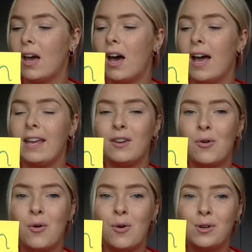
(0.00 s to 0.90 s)
can
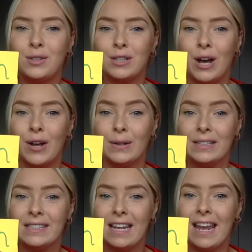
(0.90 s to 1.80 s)
also
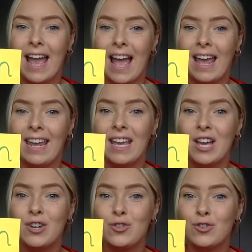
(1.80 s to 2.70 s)
see a
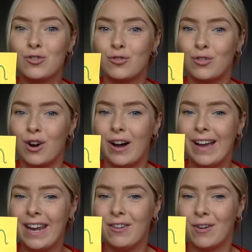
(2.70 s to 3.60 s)

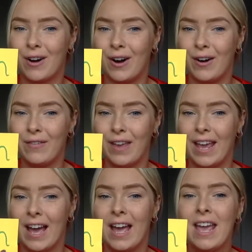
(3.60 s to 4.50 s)
trigraph
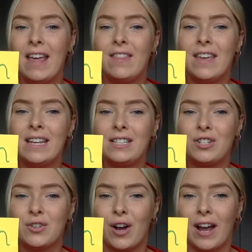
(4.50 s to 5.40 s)
here. This
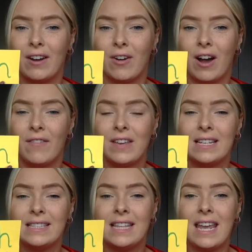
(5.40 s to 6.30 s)
trigraph
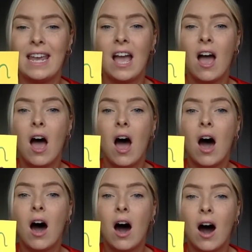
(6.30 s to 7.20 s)
is the
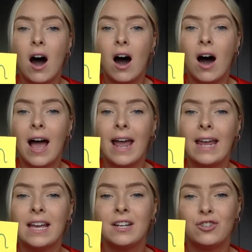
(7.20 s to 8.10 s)

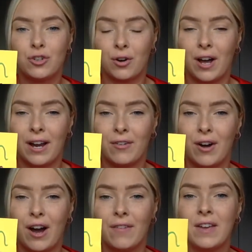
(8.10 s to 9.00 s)
I
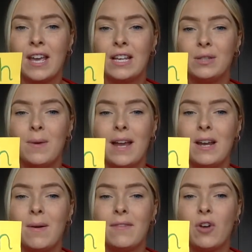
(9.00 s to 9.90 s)
trigraph. So I
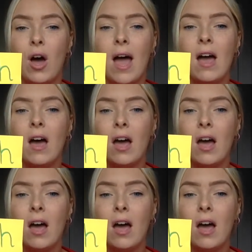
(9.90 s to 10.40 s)
know I've got a